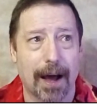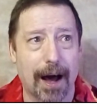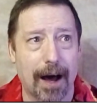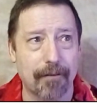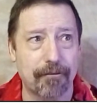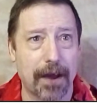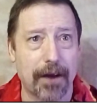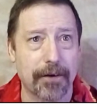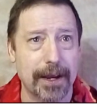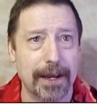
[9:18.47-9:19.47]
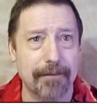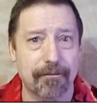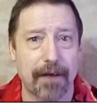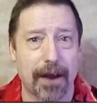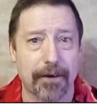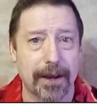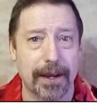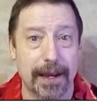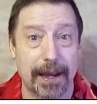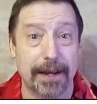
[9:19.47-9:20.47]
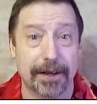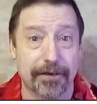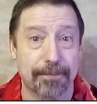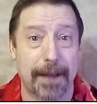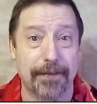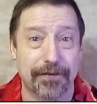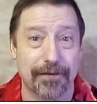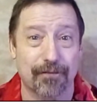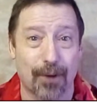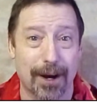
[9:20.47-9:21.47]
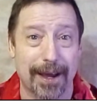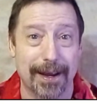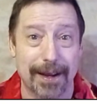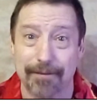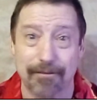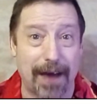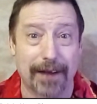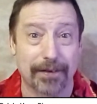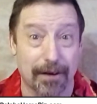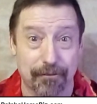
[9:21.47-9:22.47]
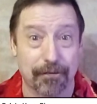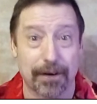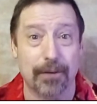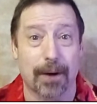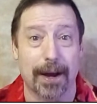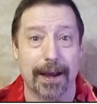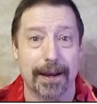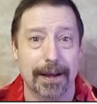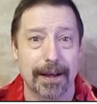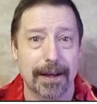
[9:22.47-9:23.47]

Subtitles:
a very, very inexpensive way, in fact, a free way,